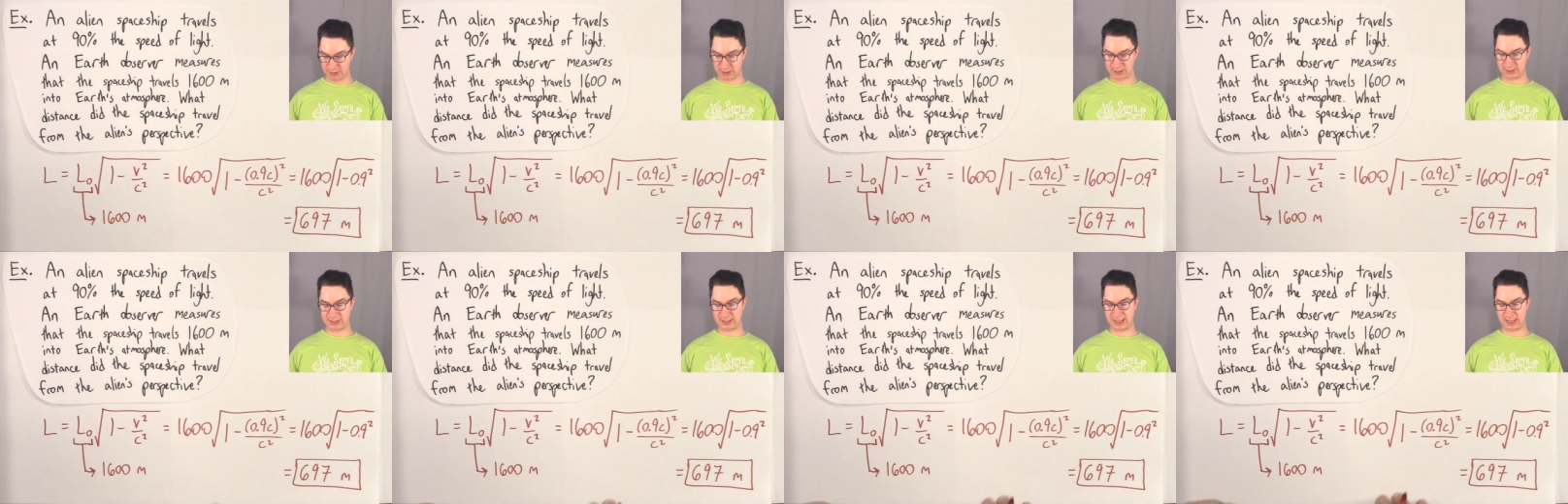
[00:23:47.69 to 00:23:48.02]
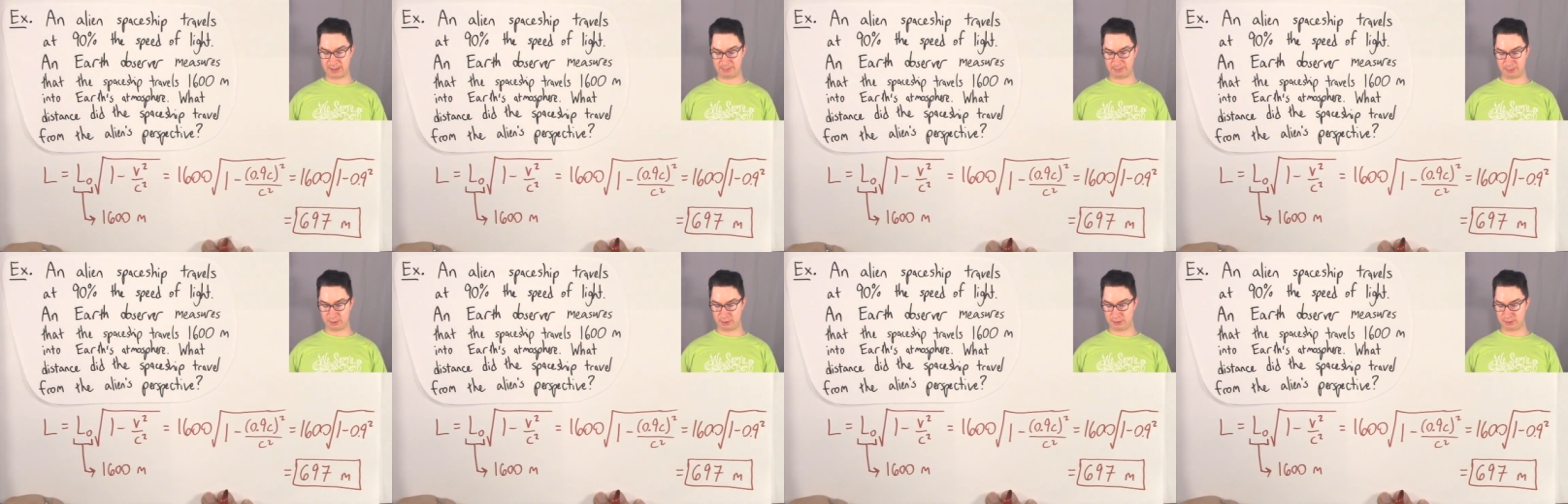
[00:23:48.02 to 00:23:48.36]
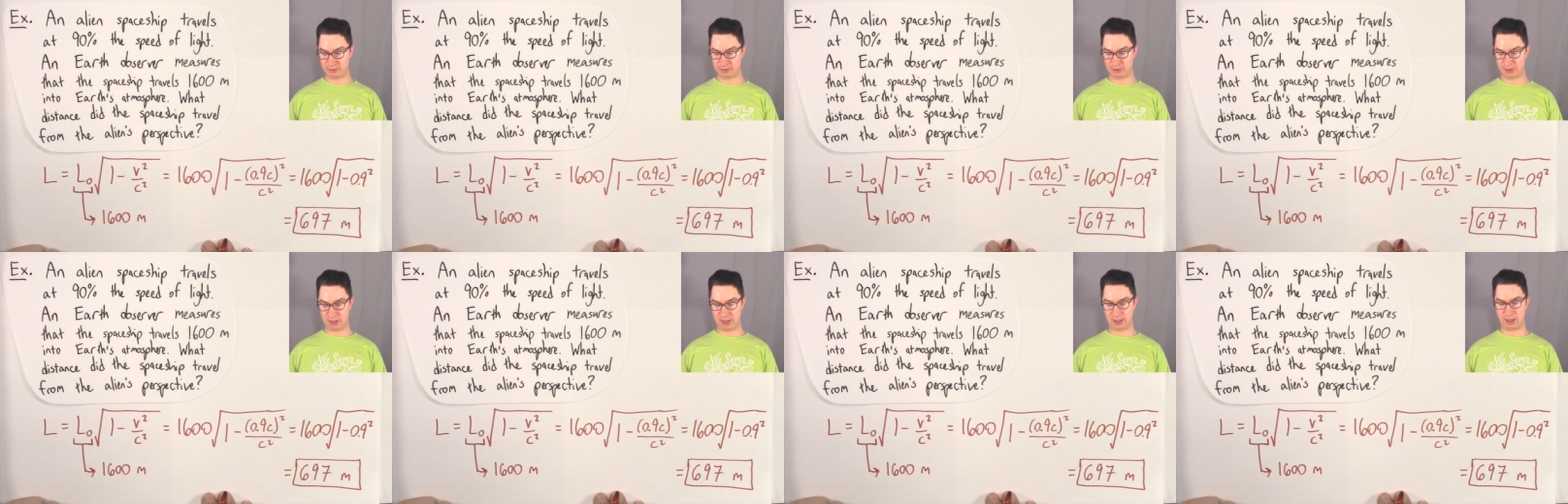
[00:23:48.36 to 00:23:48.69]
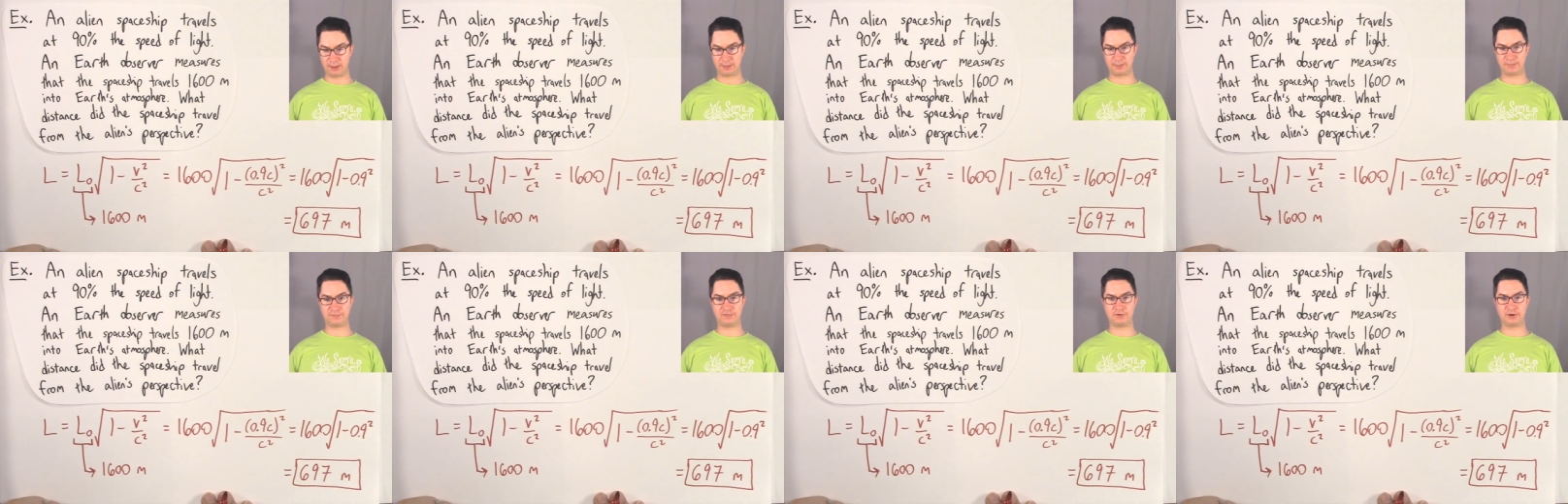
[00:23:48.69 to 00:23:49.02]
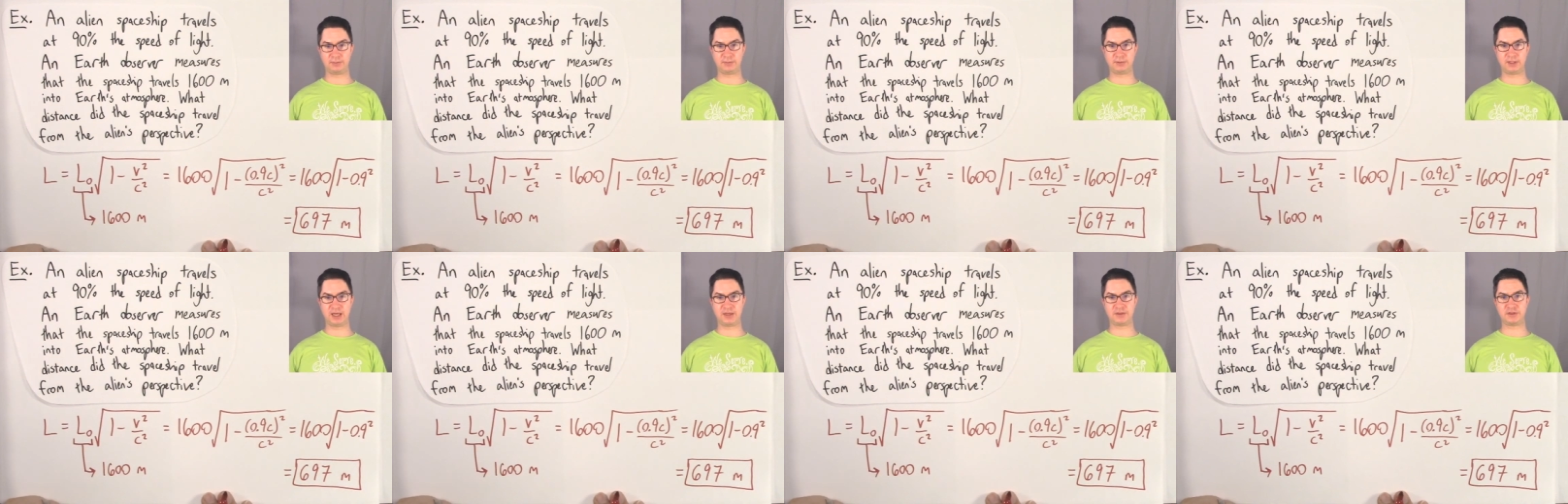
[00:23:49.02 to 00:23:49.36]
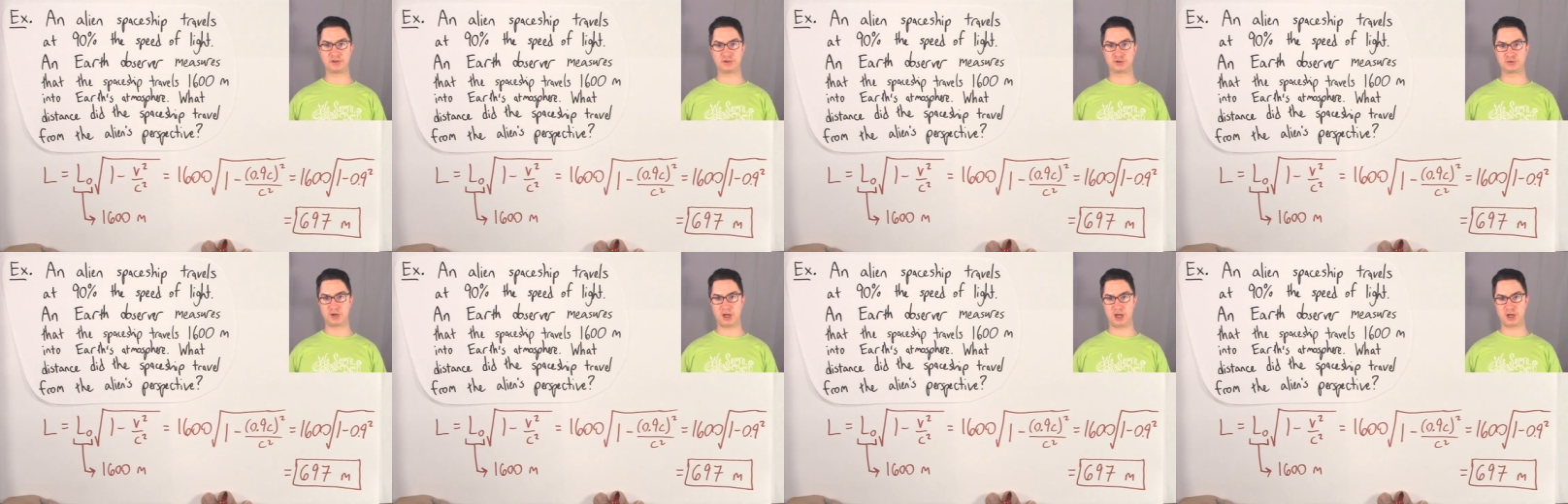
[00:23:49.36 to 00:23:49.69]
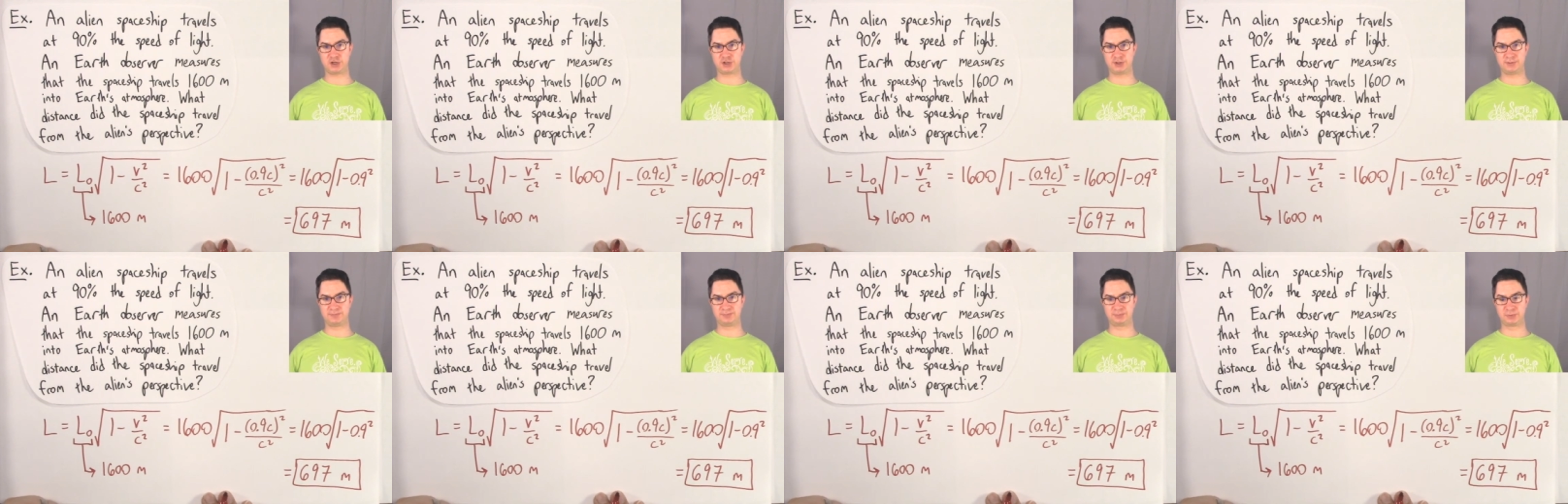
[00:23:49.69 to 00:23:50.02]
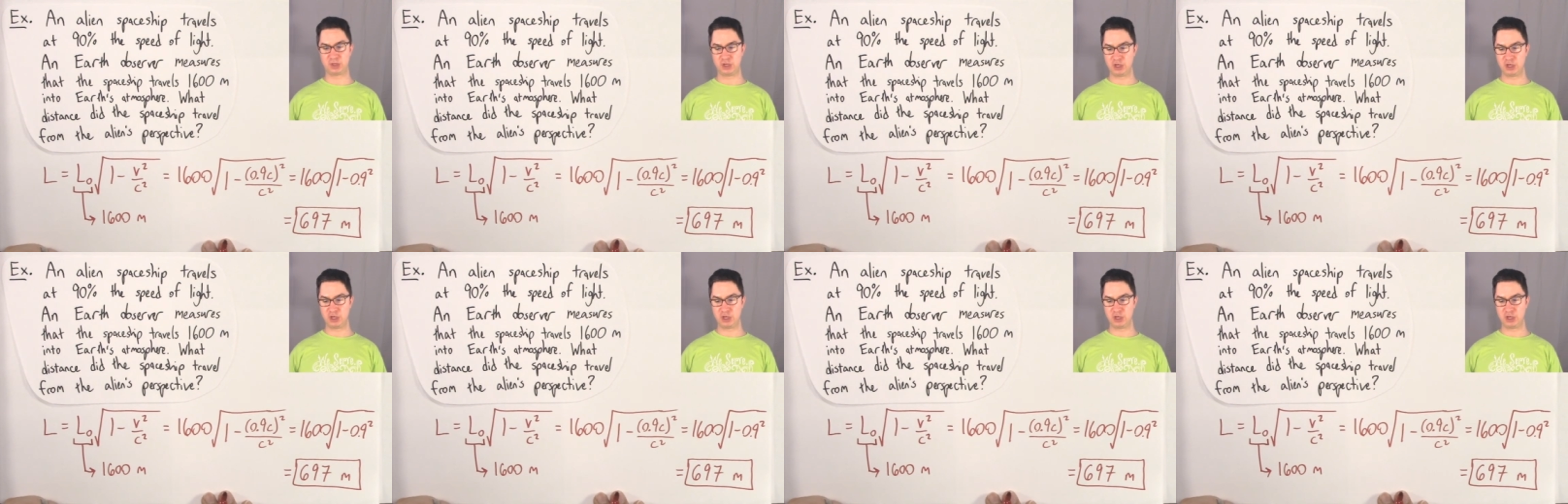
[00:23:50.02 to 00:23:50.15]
example um, from length contraction.